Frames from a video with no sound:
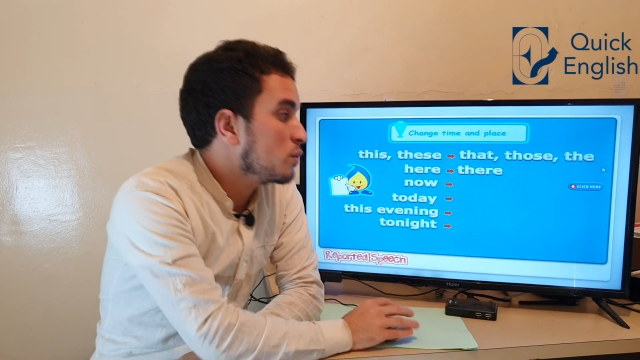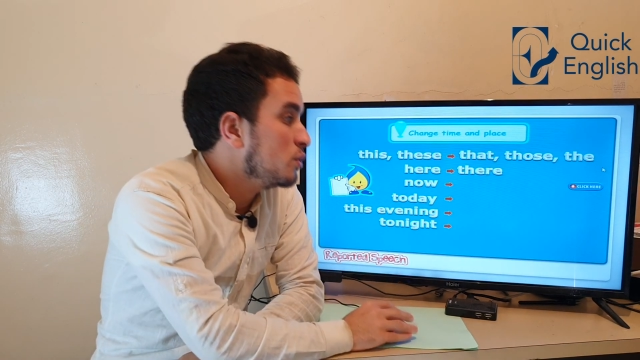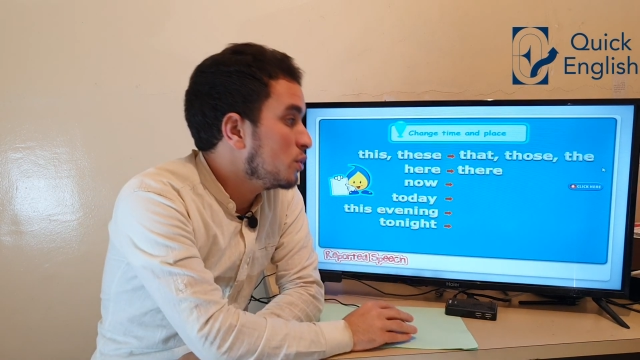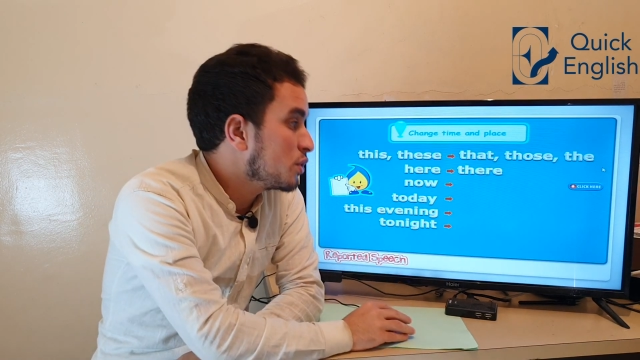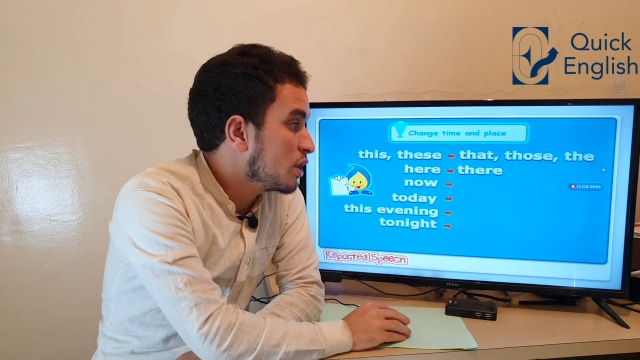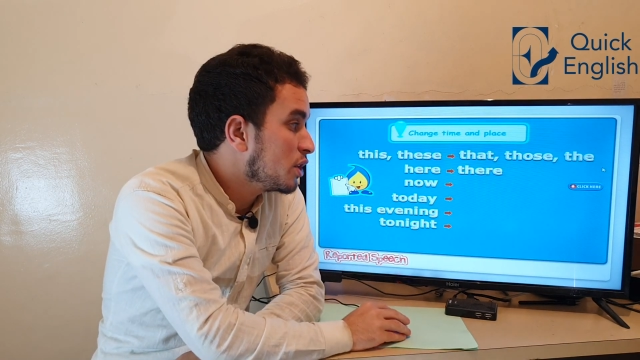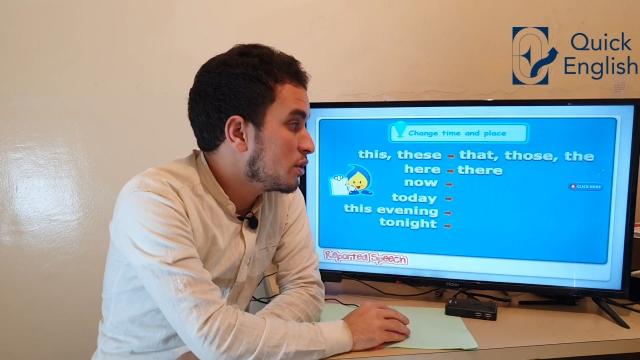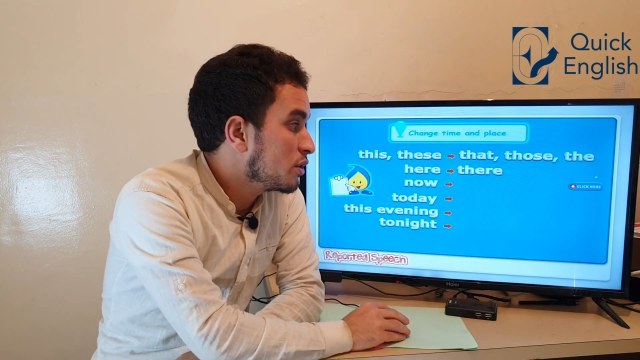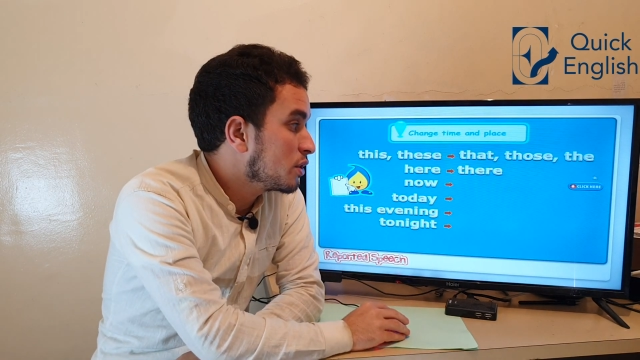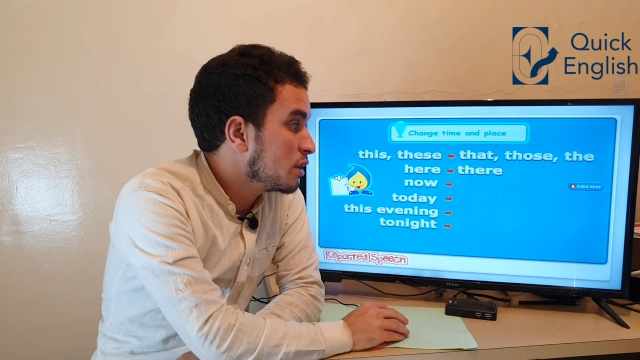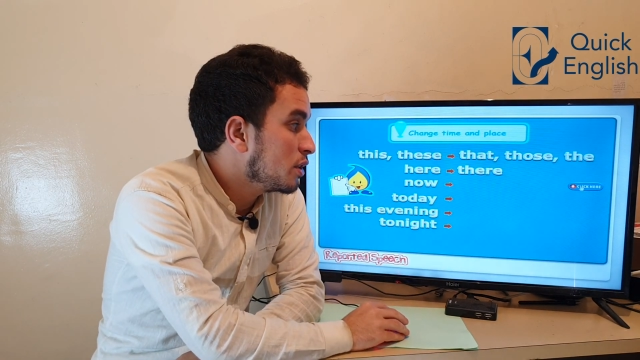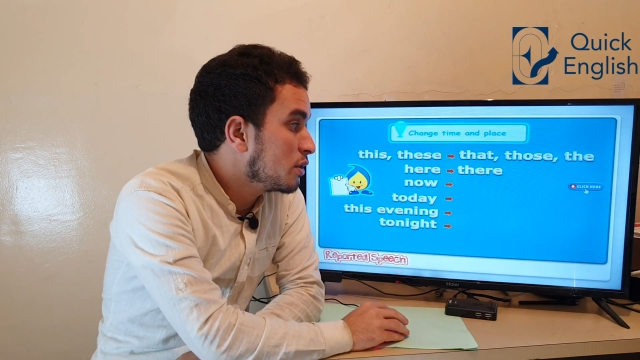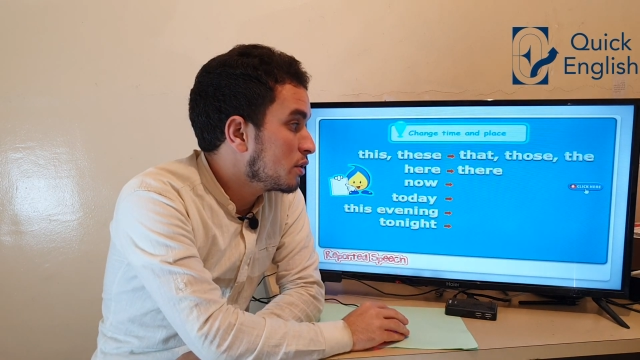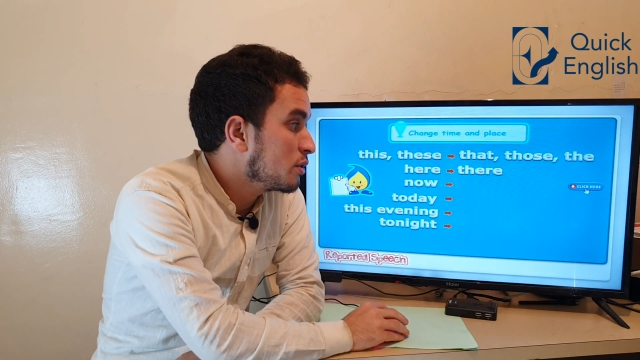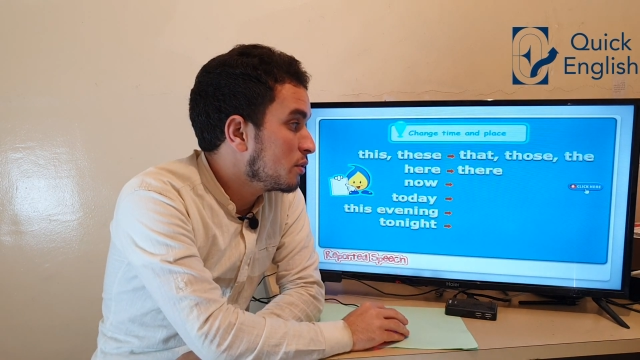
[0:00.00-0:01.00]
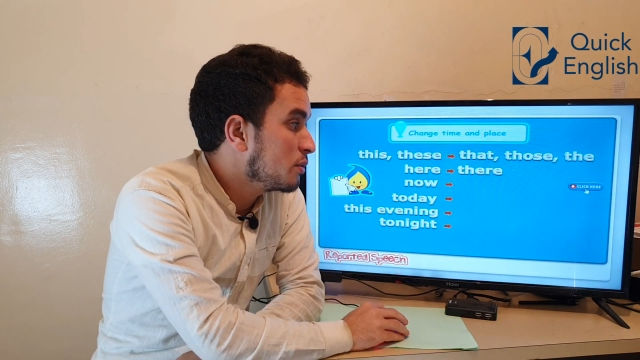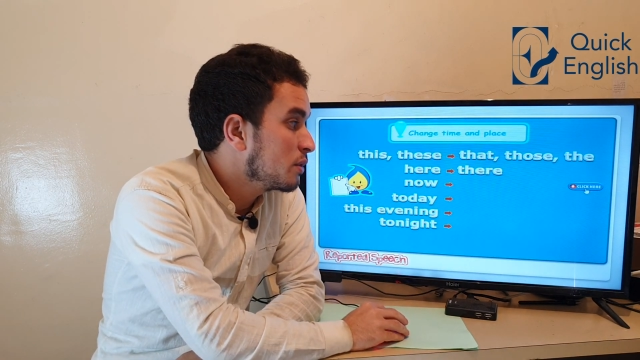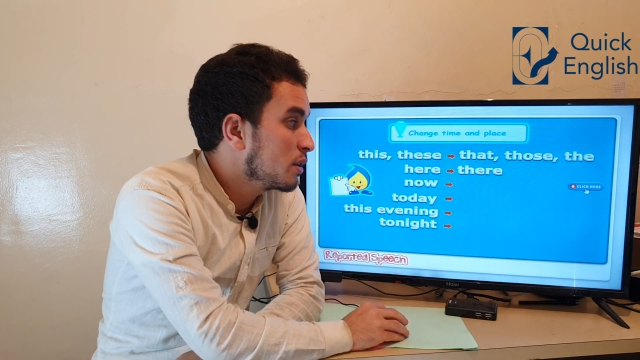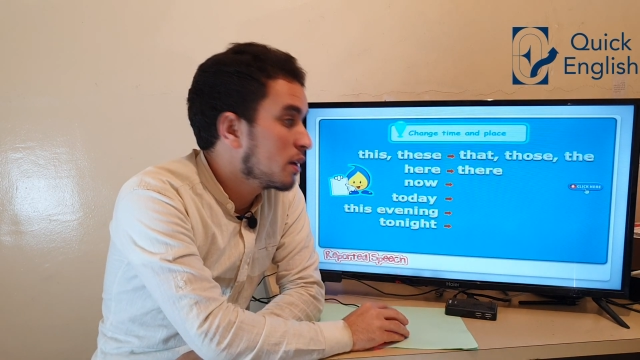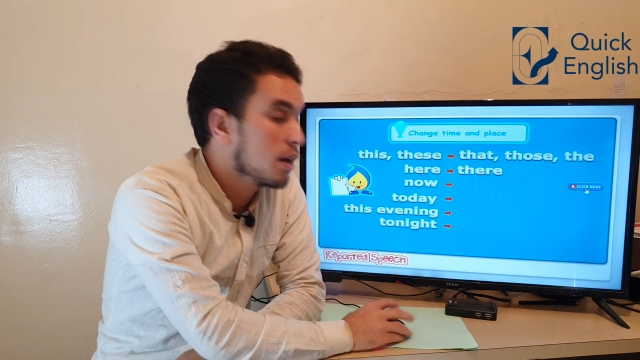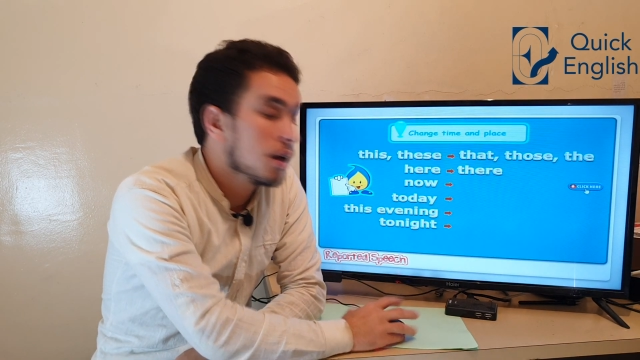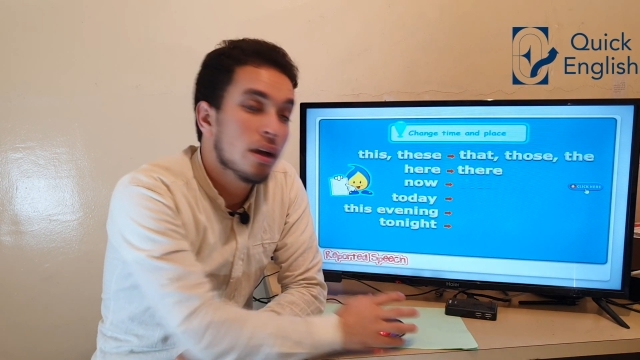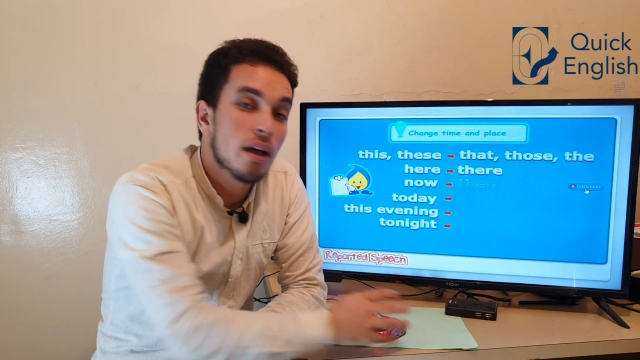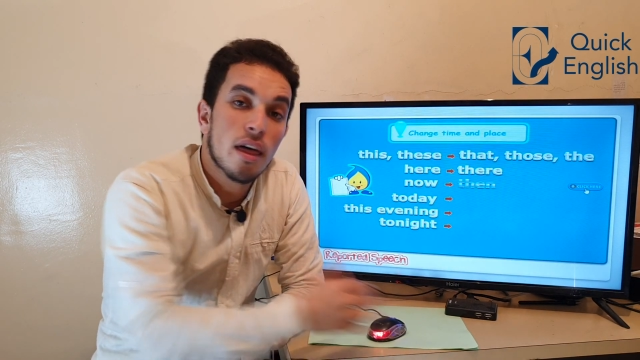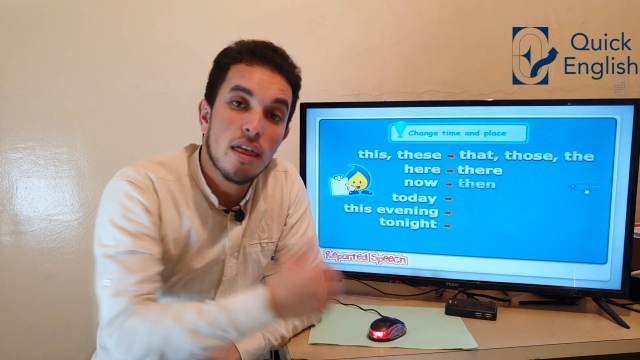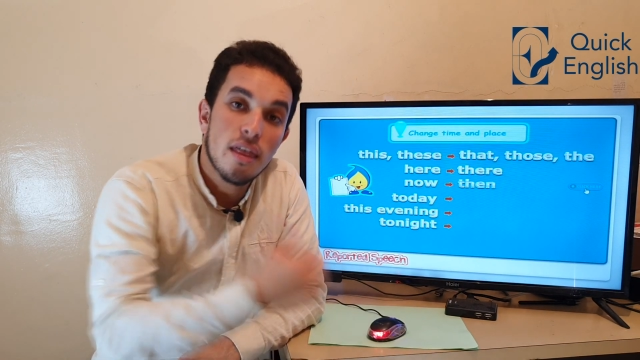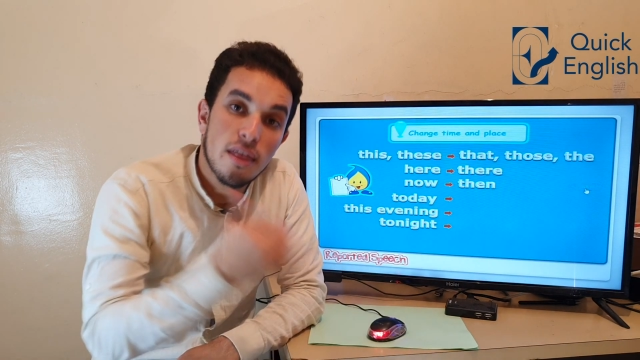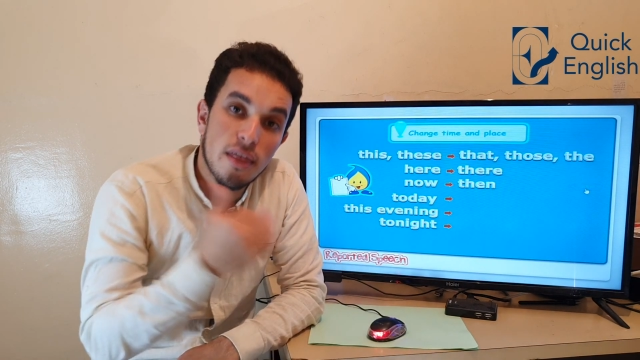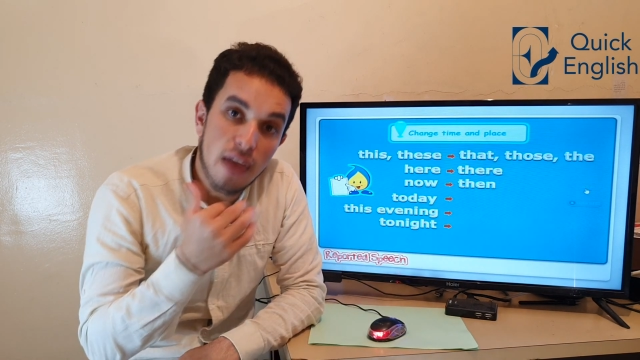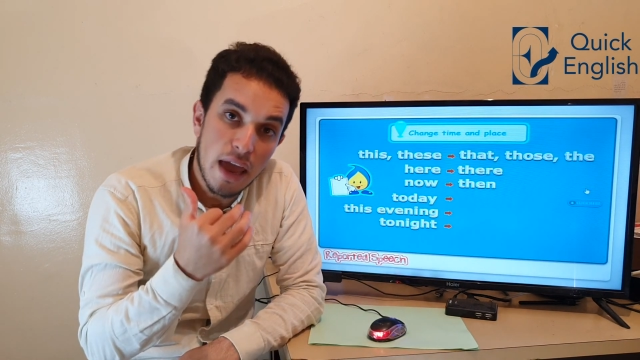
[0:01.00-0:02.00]
you change this into
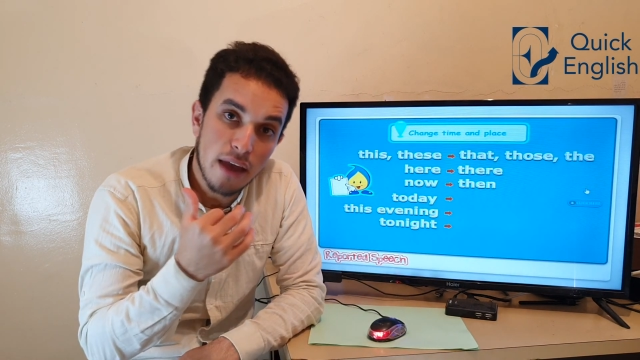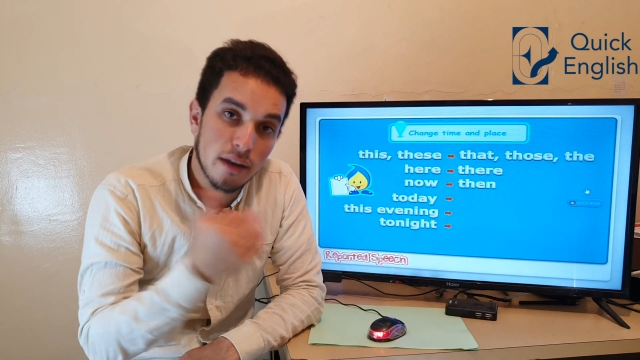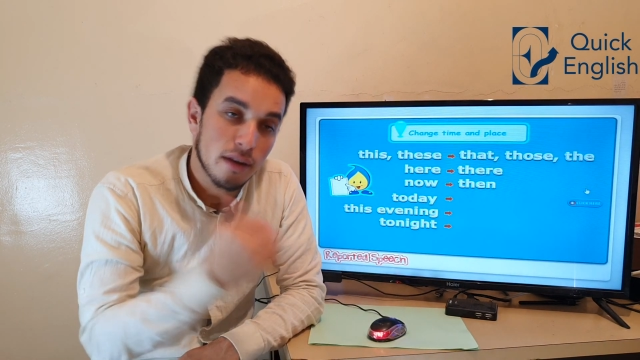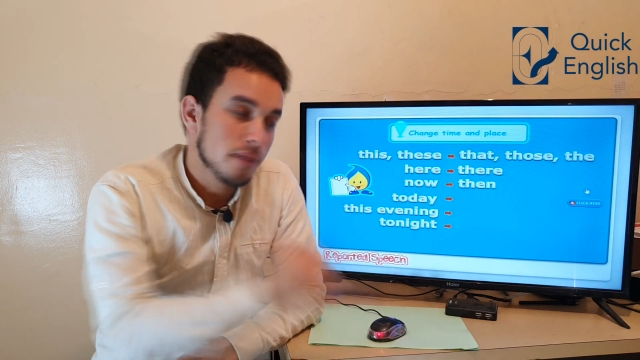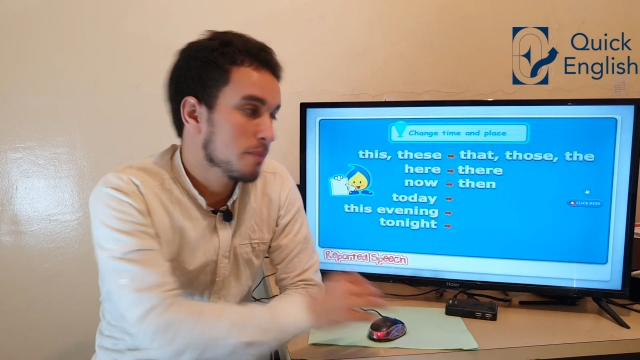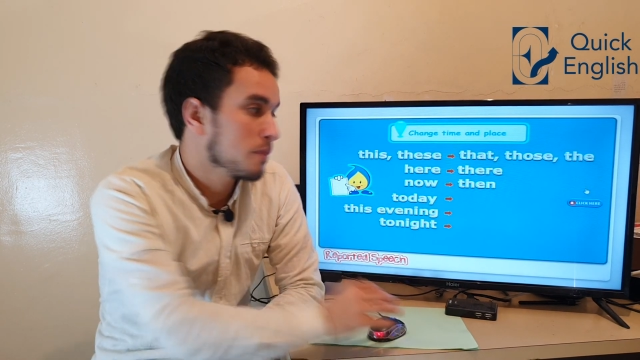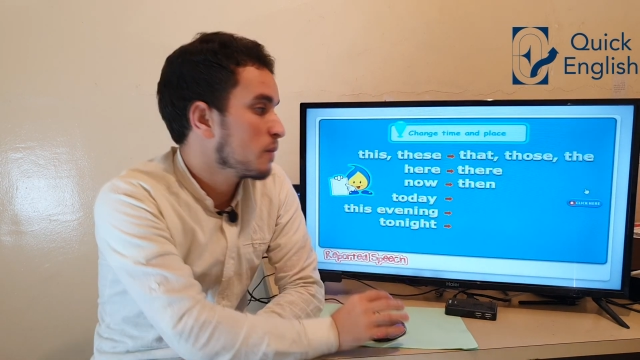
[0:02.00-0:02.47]
then.